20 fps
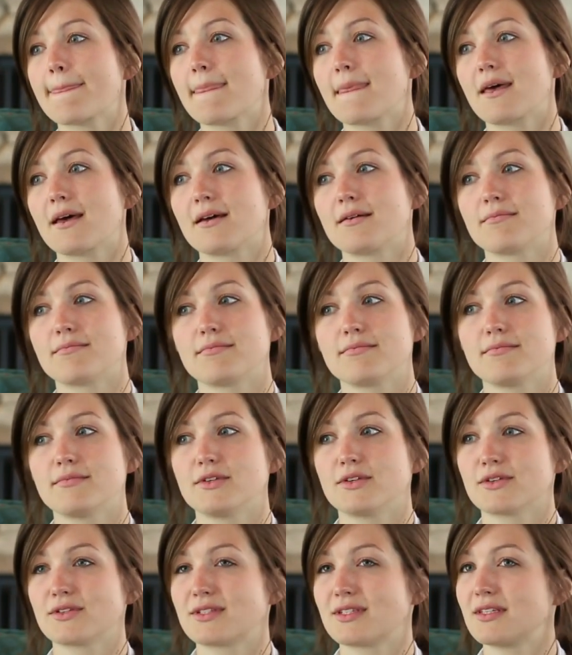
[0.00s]

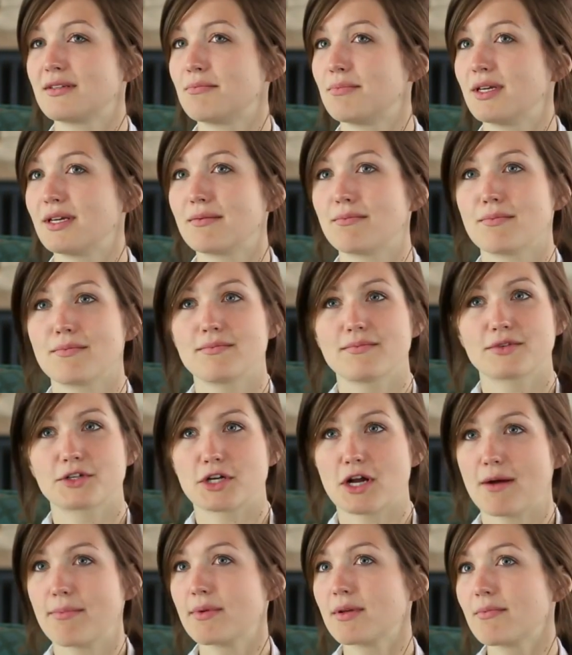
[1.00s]
You'll see big
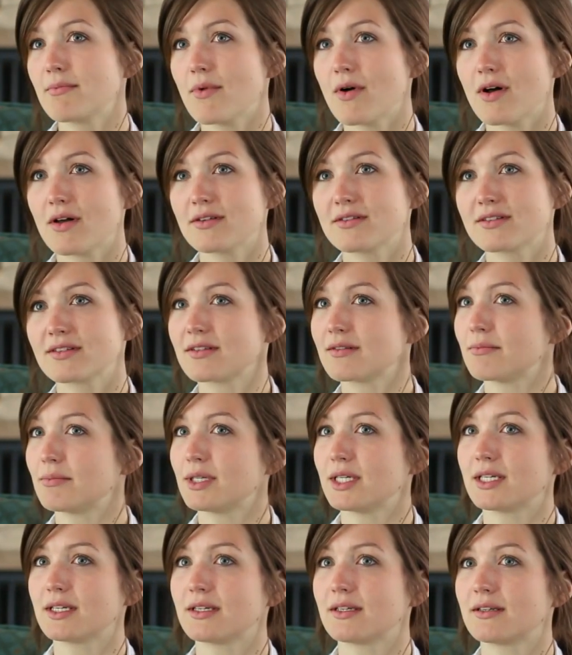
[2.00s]
shopping malls in the
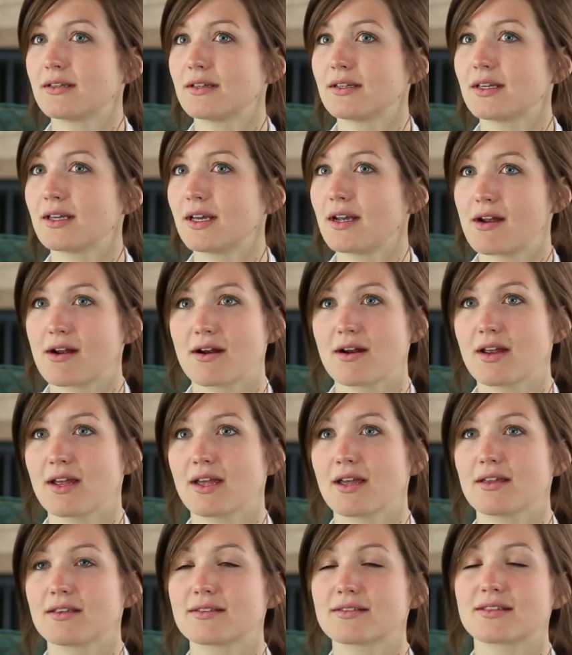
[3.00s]
big
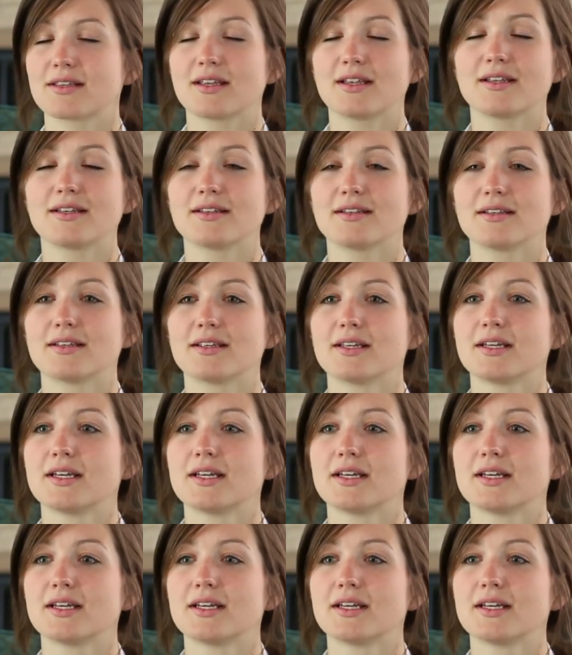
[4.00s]
areas, and